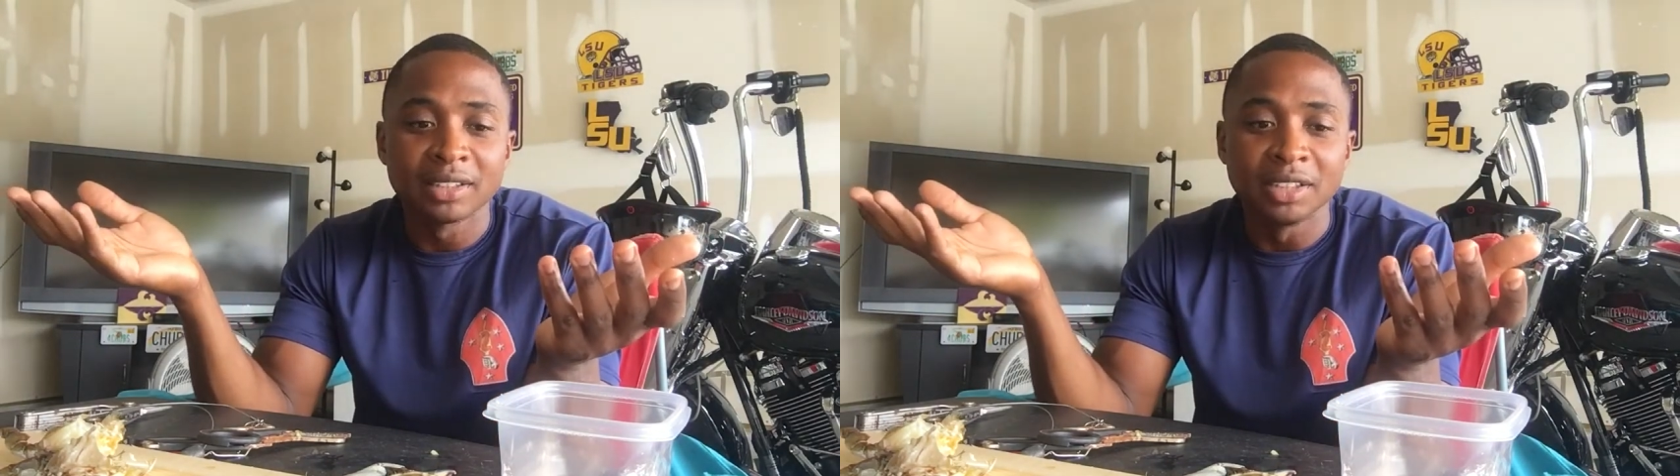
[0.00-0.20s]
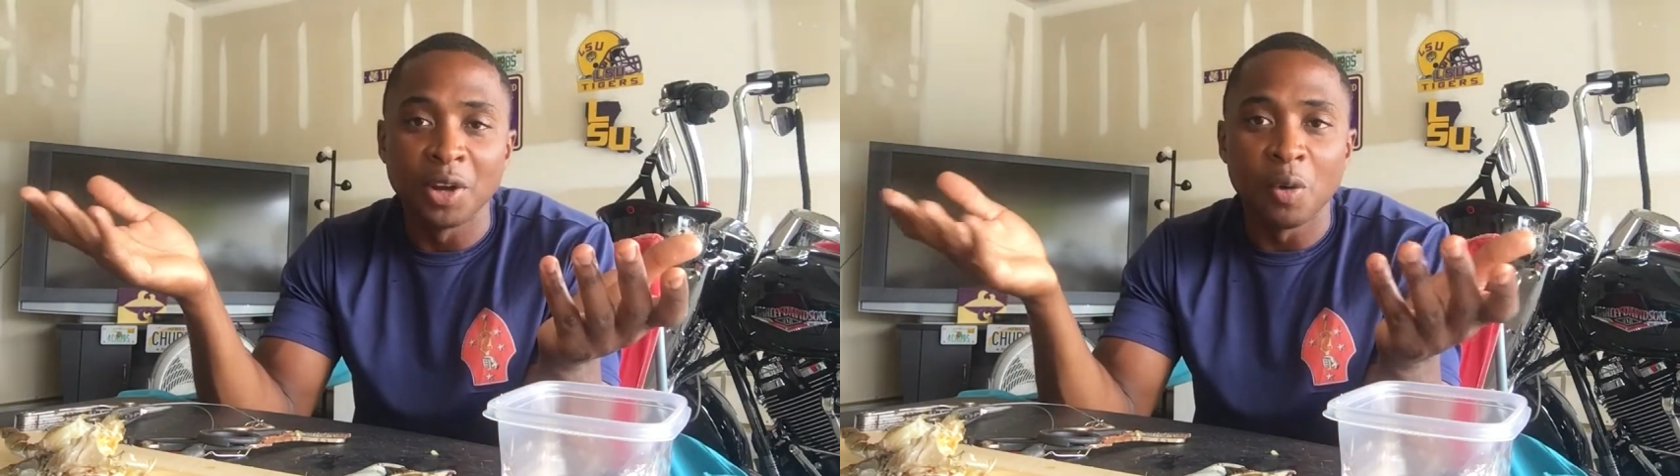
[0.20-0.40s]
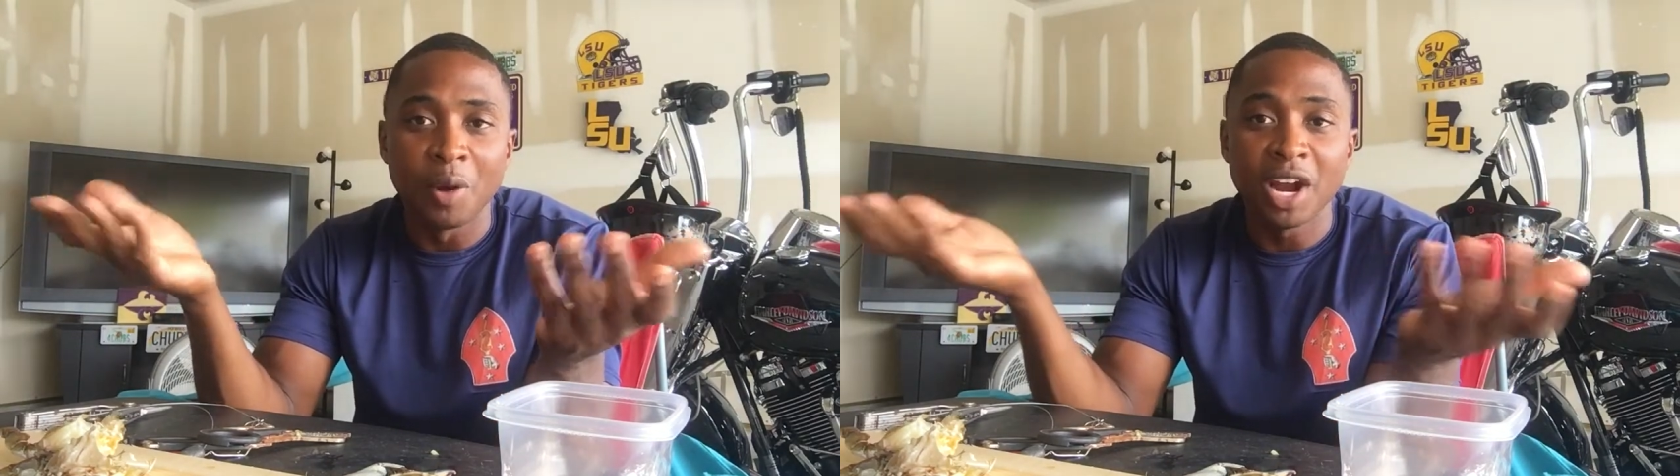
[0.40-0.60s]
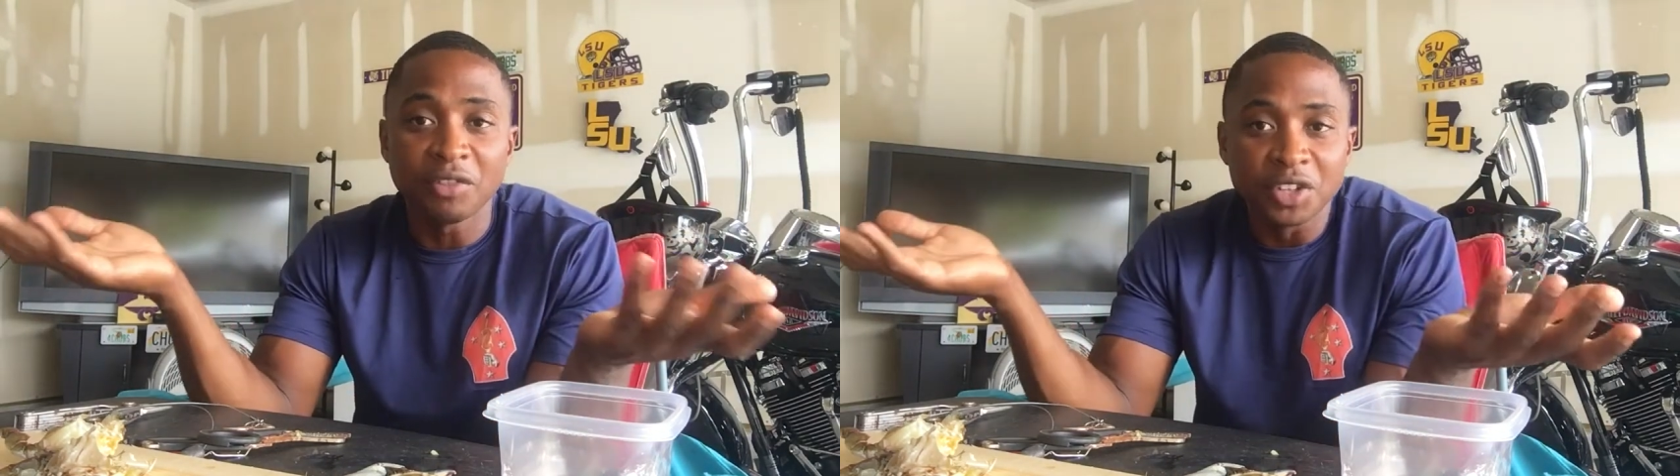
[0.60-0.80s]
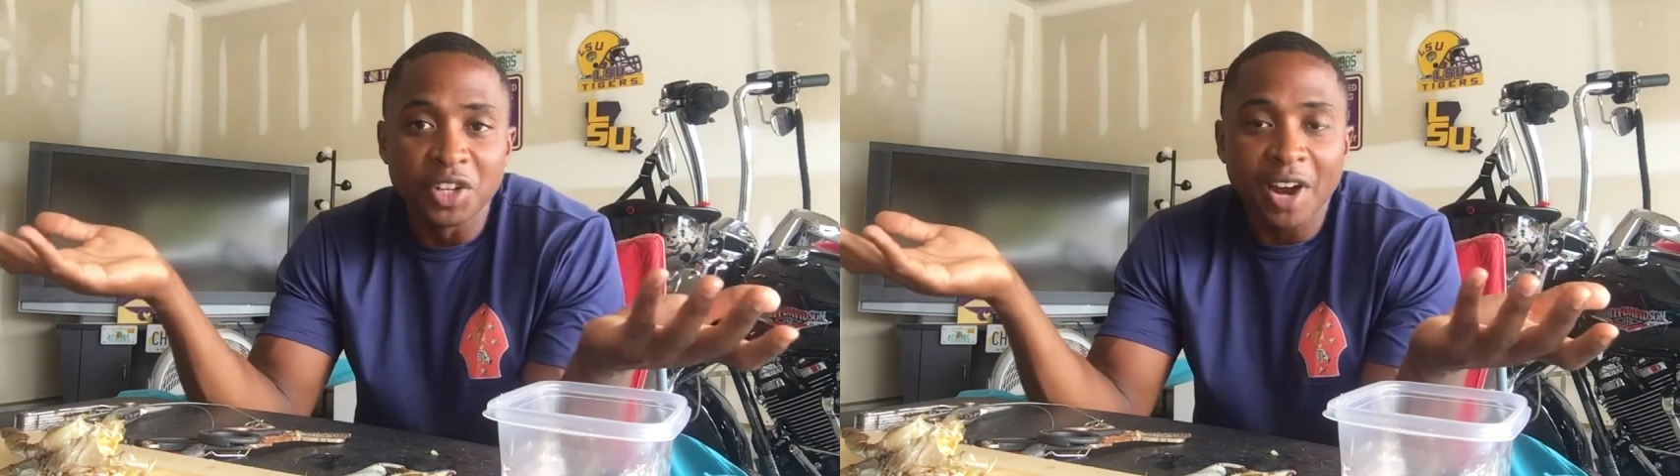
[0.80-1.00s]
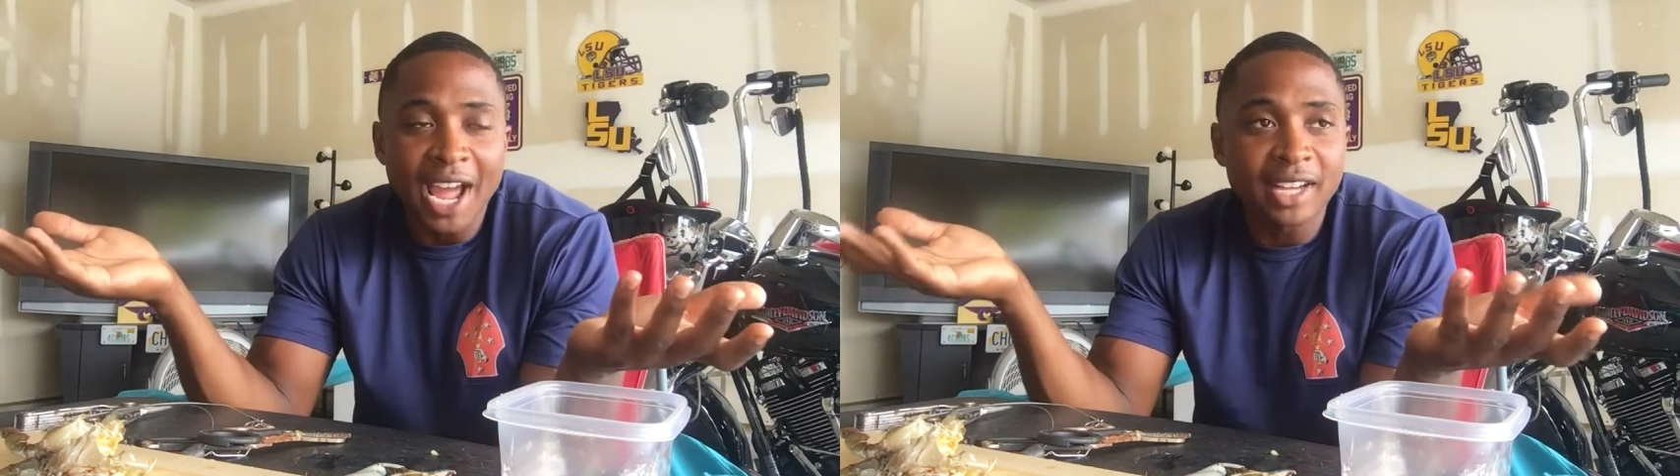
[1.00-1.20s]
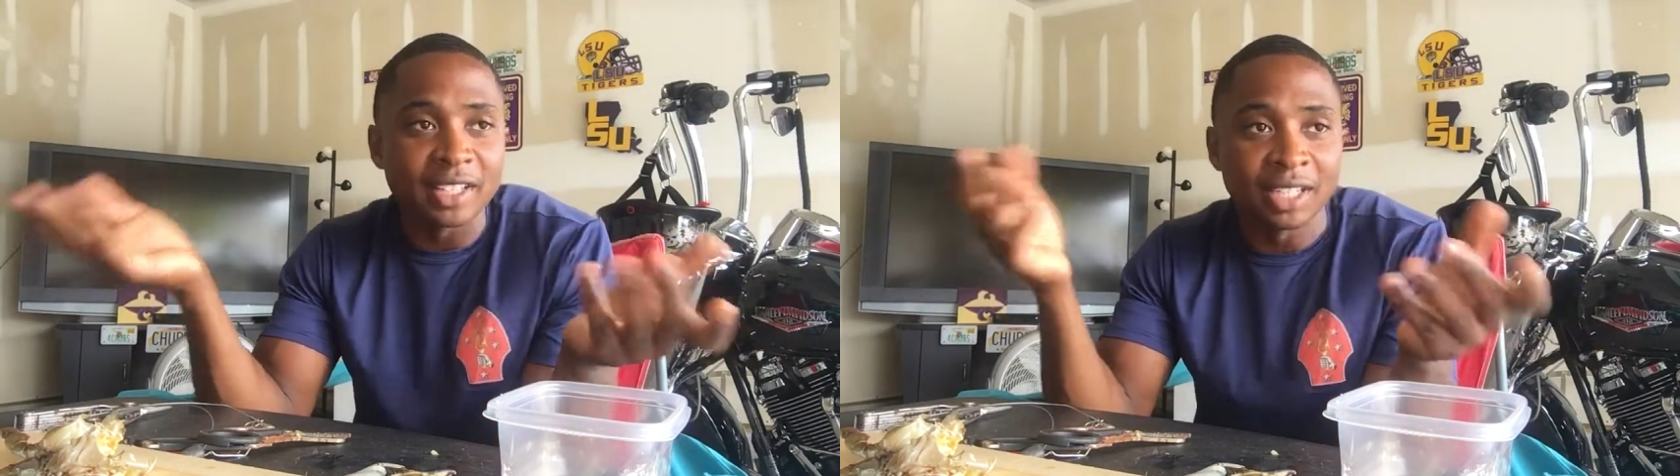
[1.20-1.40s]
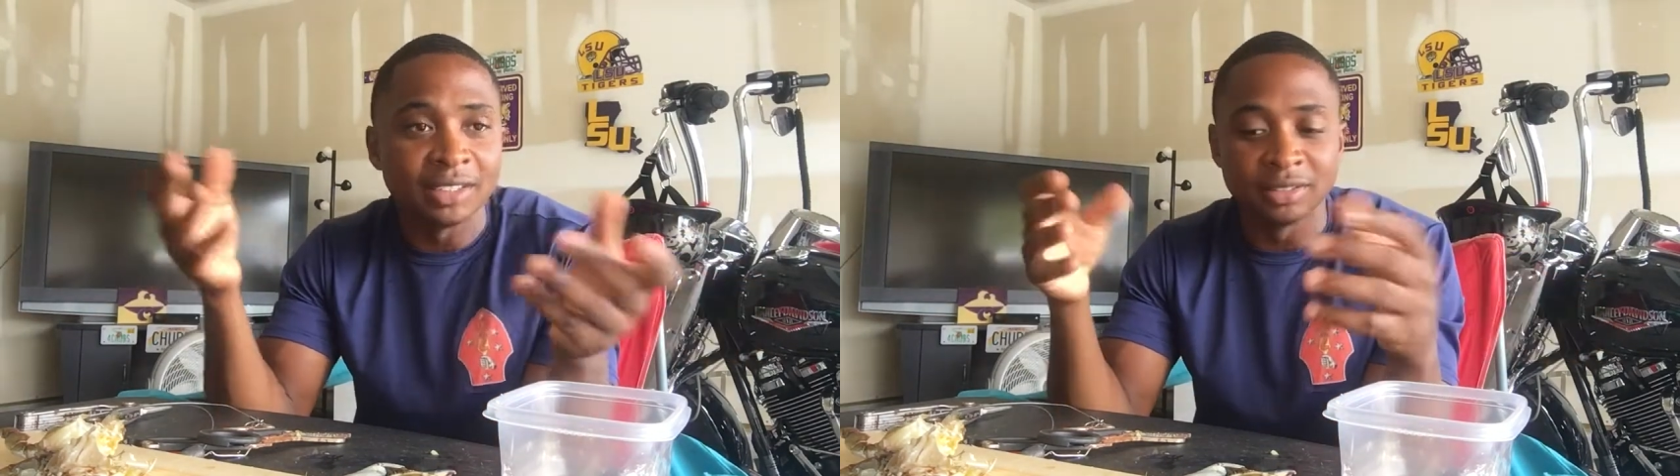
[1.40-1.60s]
you know, wherever you're
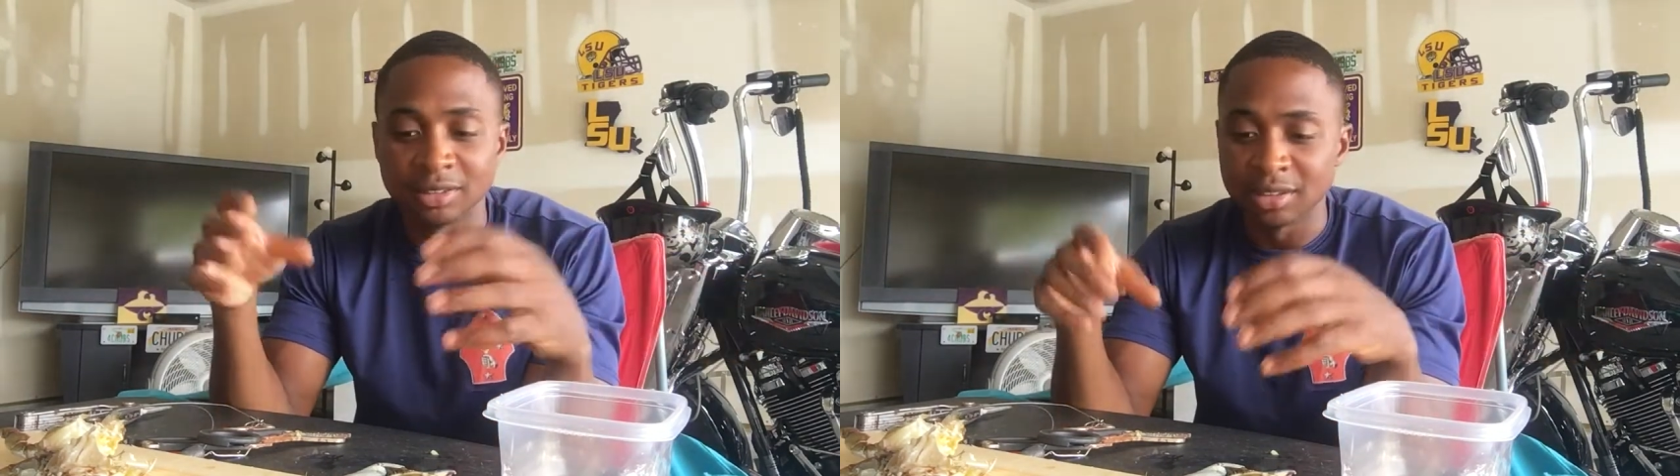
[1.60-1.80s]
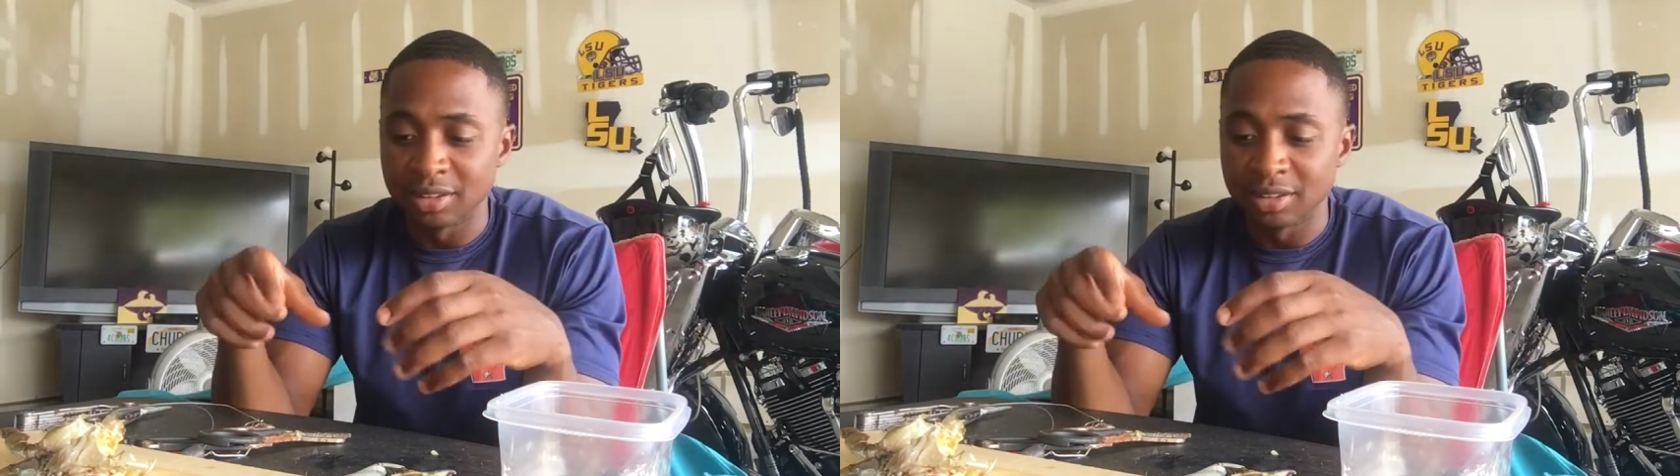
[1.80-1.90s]
at, and